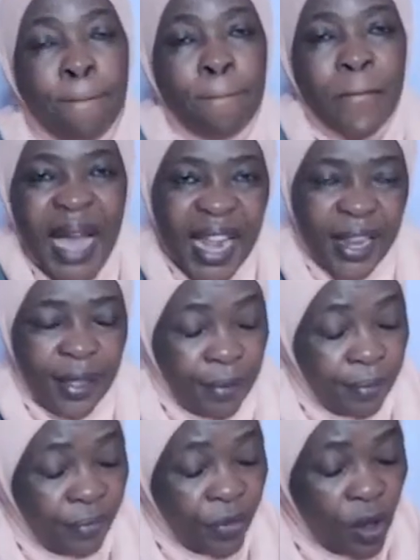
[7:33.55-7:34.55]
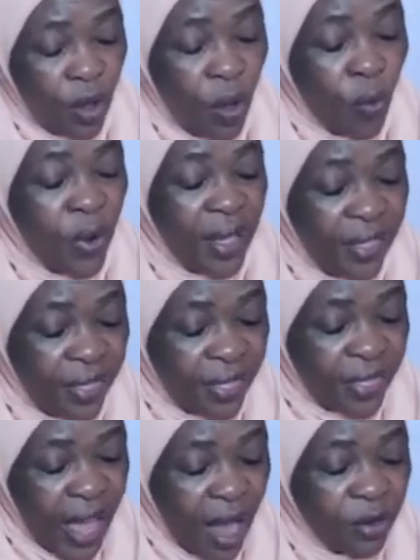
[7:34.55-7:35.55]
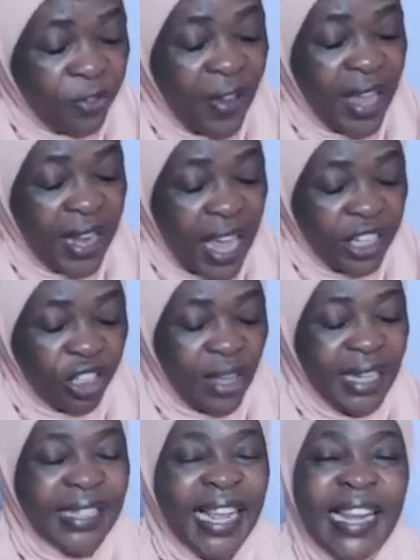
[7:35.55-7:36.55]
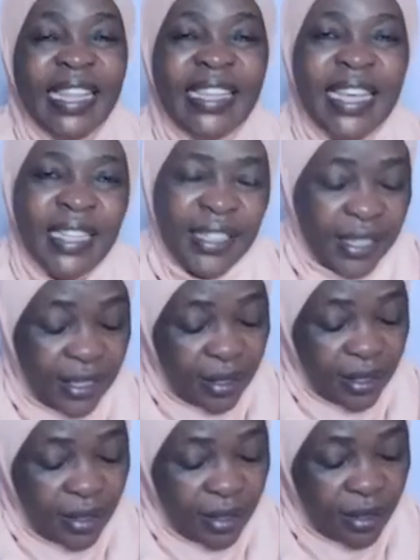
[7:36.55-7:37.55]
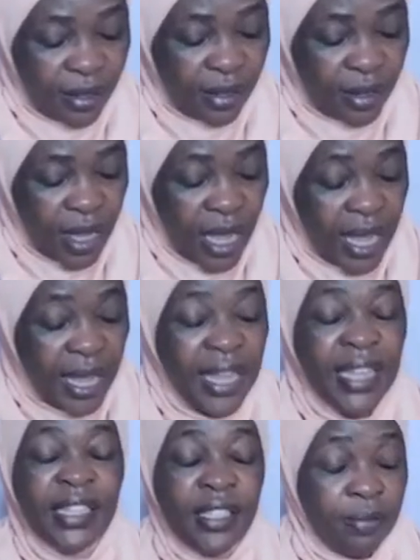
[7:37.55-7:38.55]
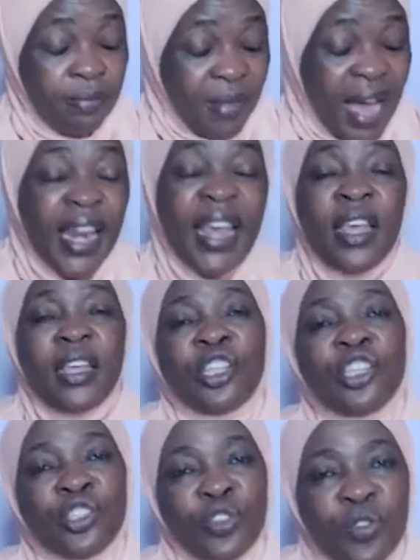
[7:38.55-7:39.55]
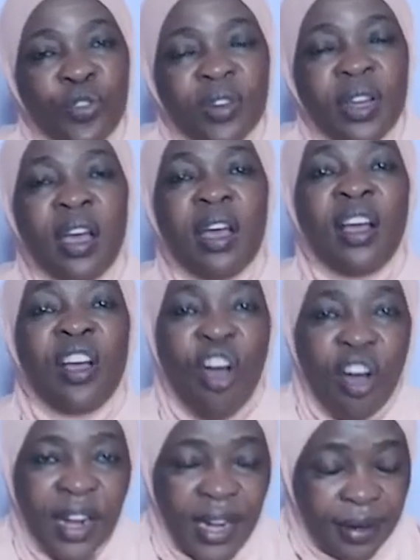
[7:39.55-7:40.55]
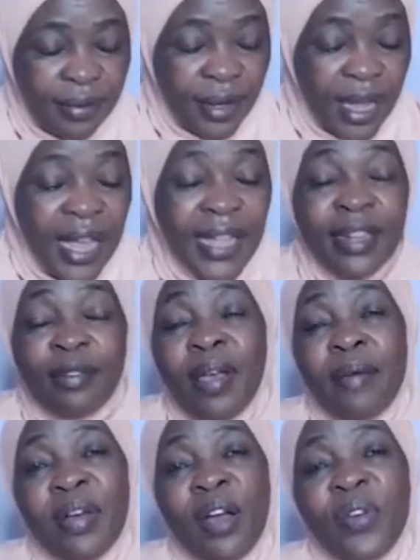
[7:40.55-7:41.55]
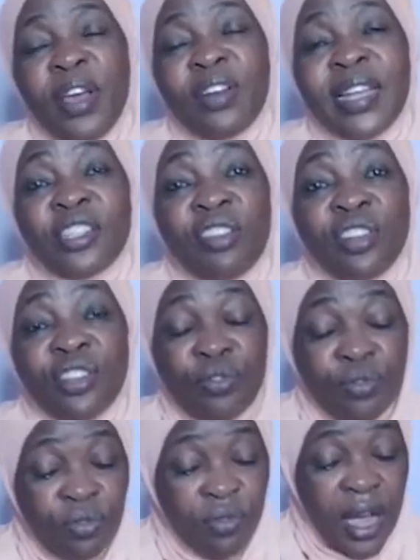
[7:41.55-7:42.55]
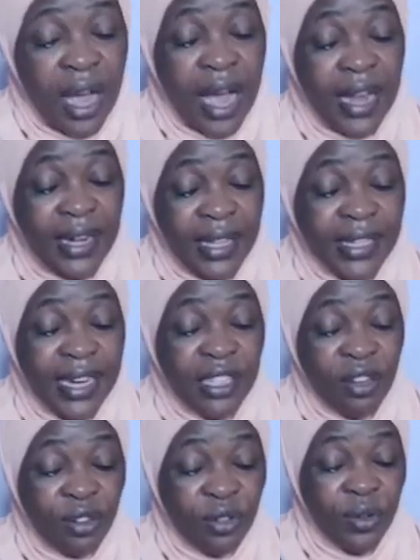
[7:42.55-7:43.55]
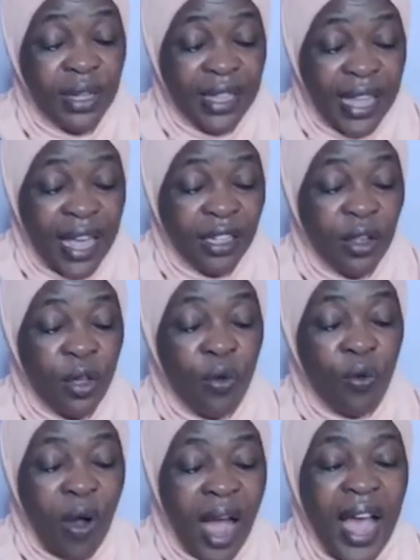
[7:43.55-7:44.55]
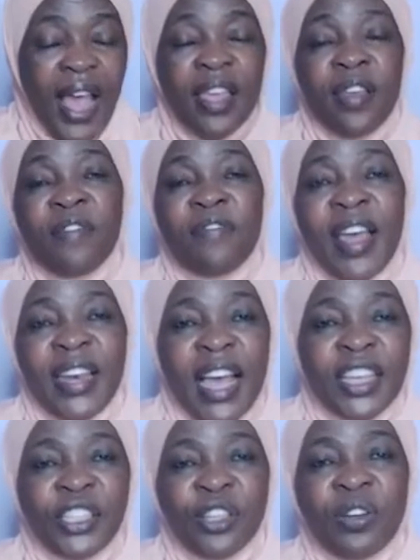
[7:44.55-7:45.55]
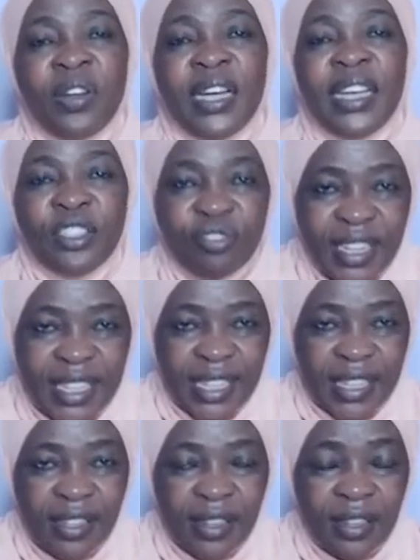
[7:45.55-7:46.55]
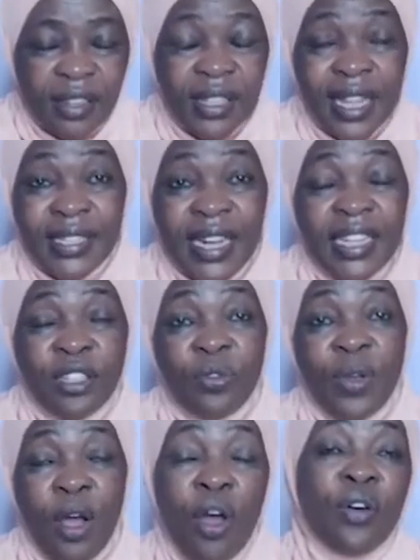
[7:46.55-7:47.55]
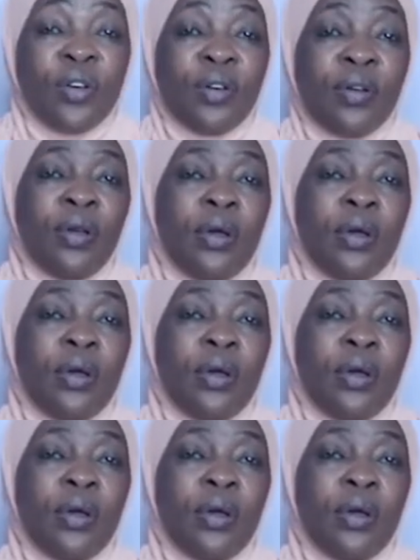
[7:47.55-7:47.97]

money without financial intelligence is money soon gone. Remember, we are on lesson two, and this lesson two is that why financial literacy. That's the lesson we're on.